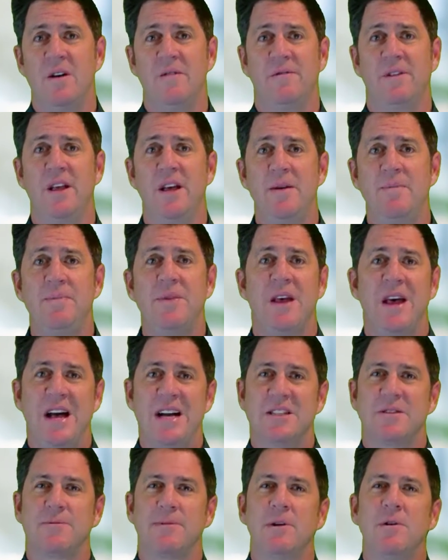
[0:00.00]
Flint
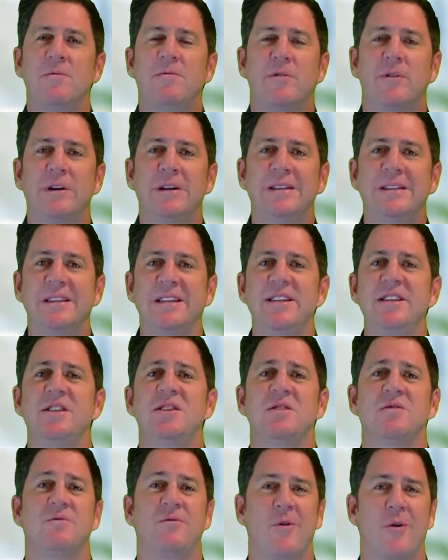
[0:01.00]
has flown for at
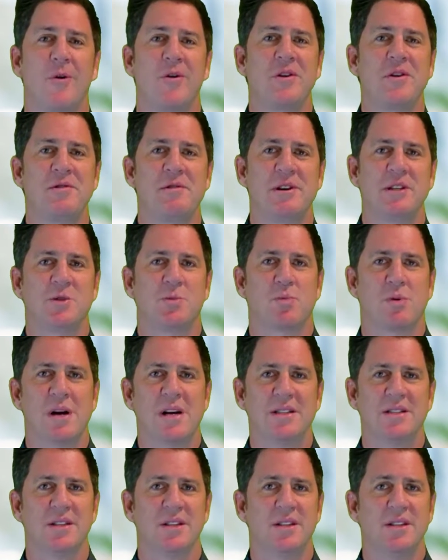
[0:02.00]
least 4 U.S.
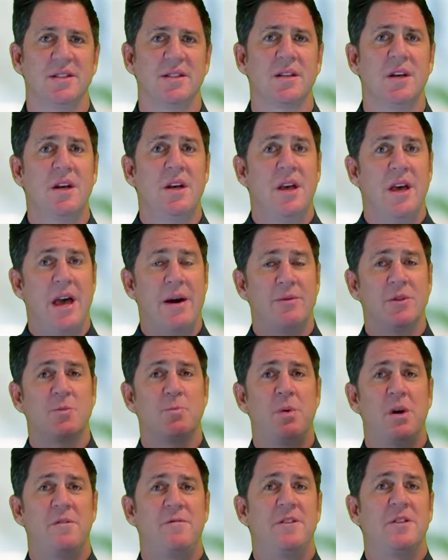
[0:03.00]
presidents and was
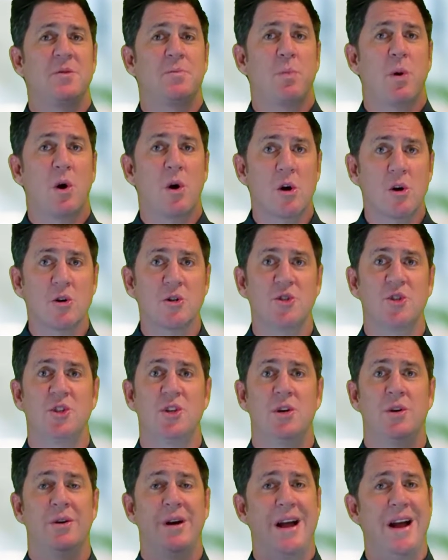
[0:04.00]
Buffett's
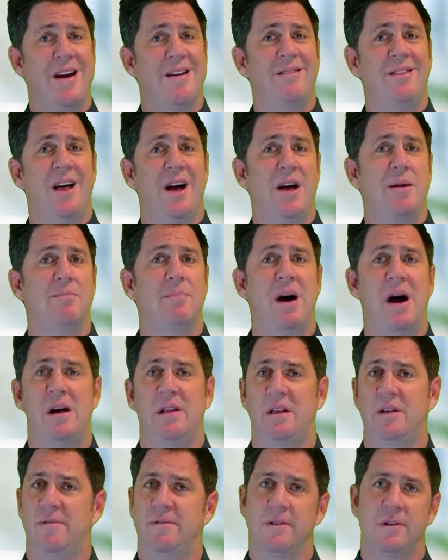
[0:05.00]
personal airline
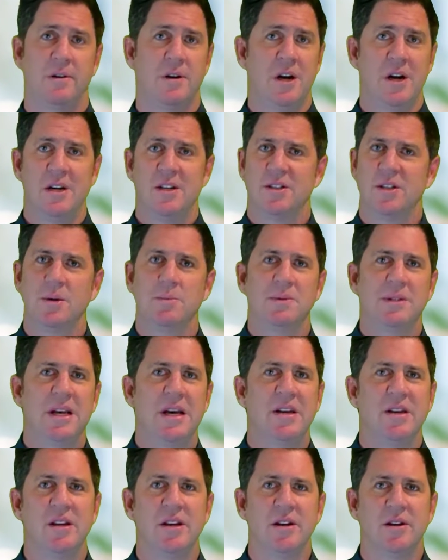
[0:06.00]
pilot for some
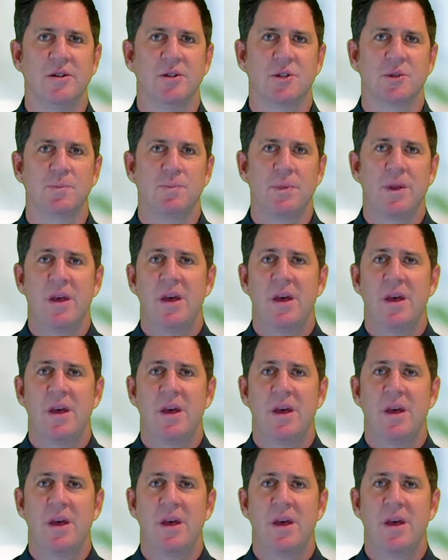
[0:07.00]
10 years.